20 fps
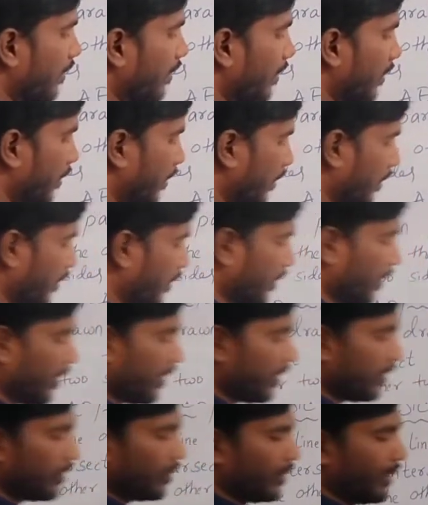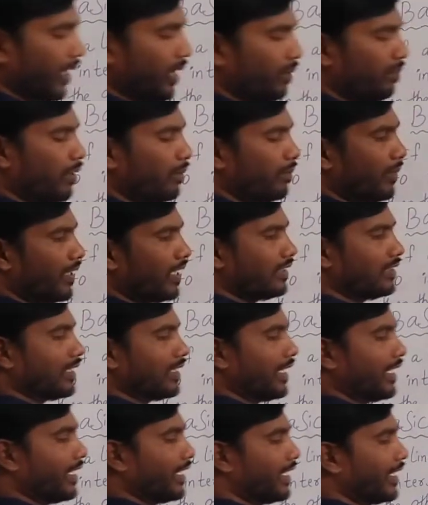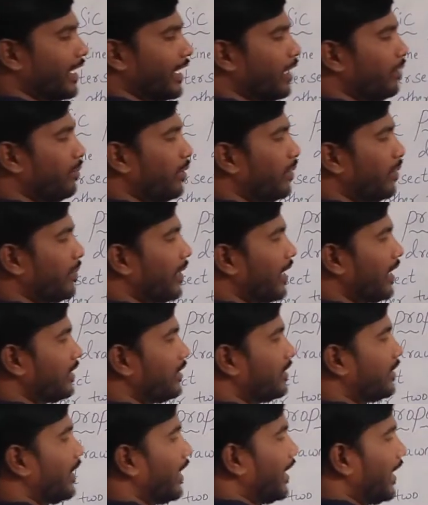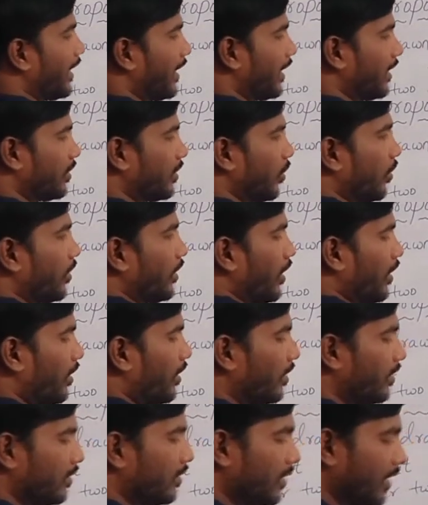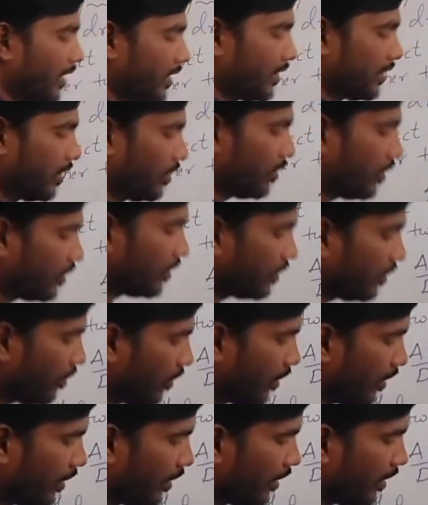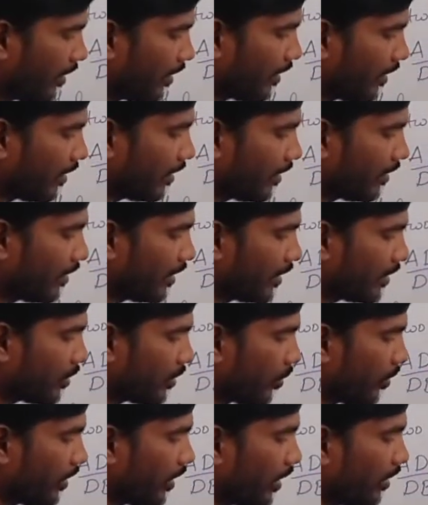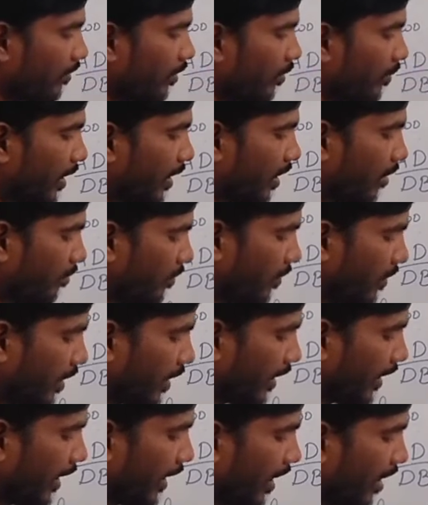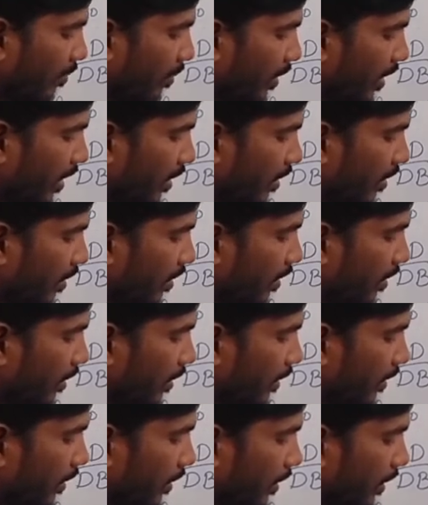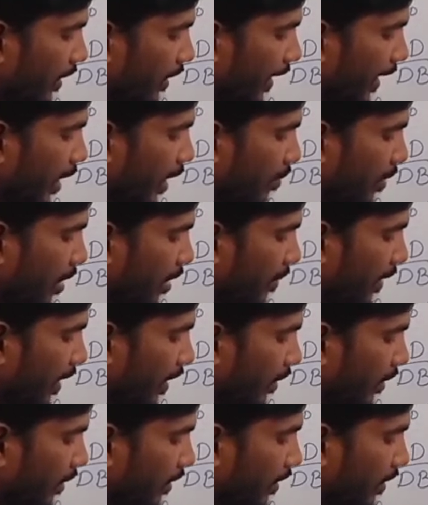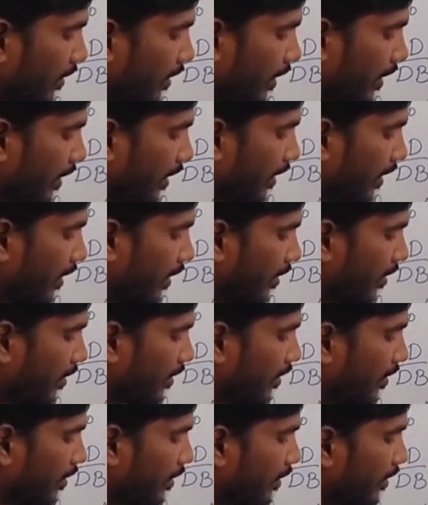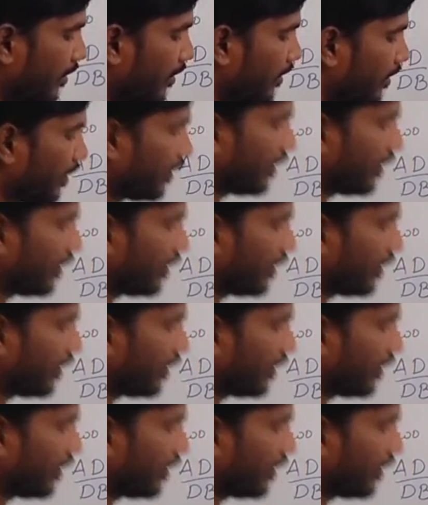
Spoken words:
So dB plus AD total, that is equals to, this total will become AB. AB by AD is equals